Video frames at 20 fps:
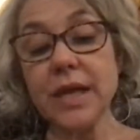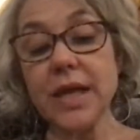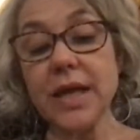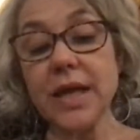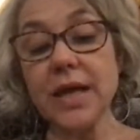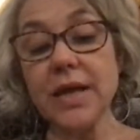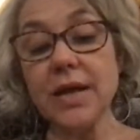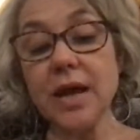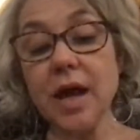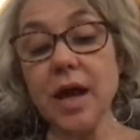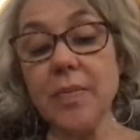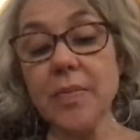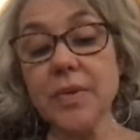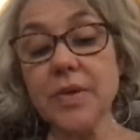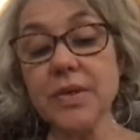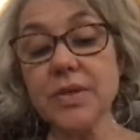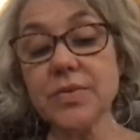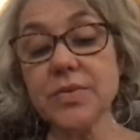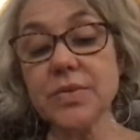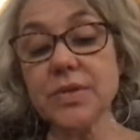Anne
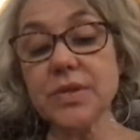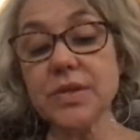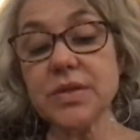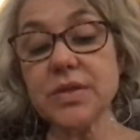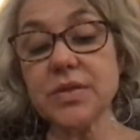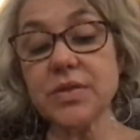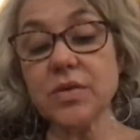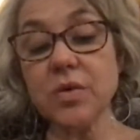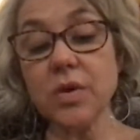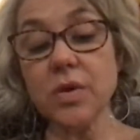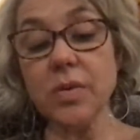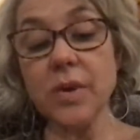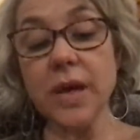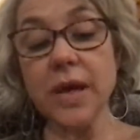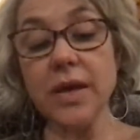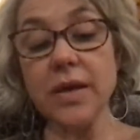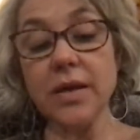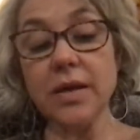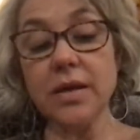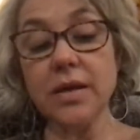Hopkins was in the
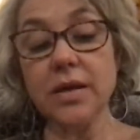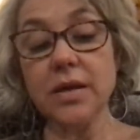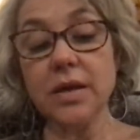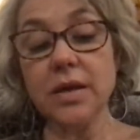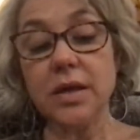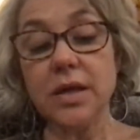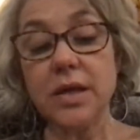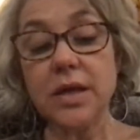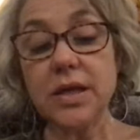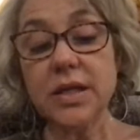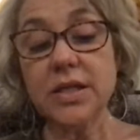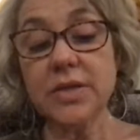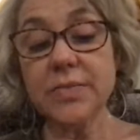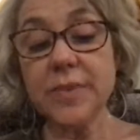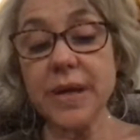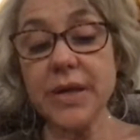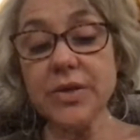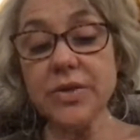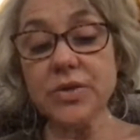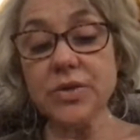doorway. Is
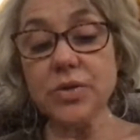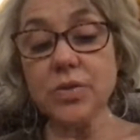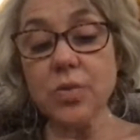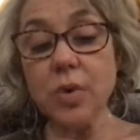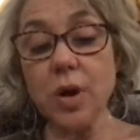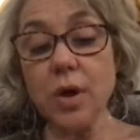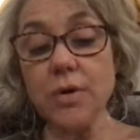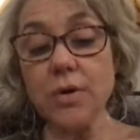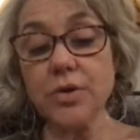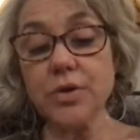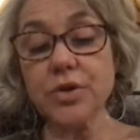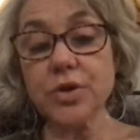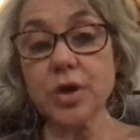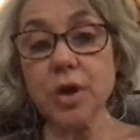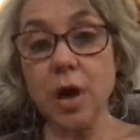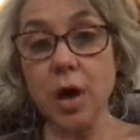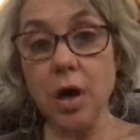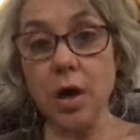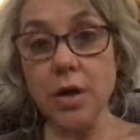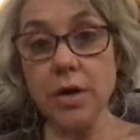Master Waters
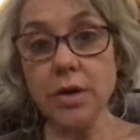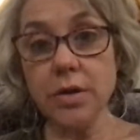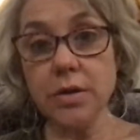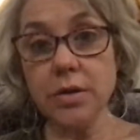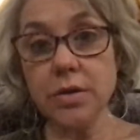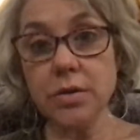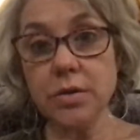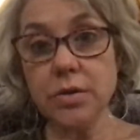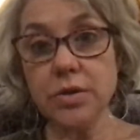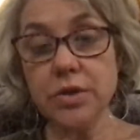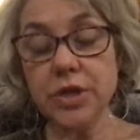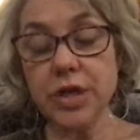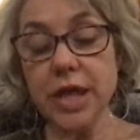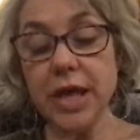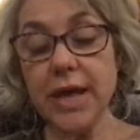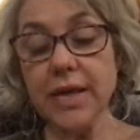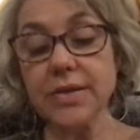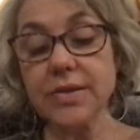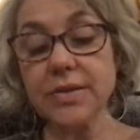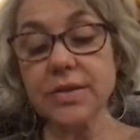gone? she
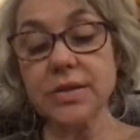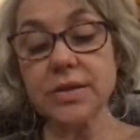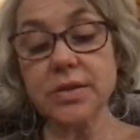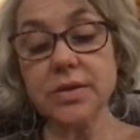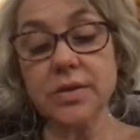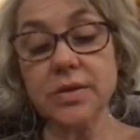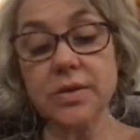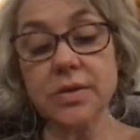asked.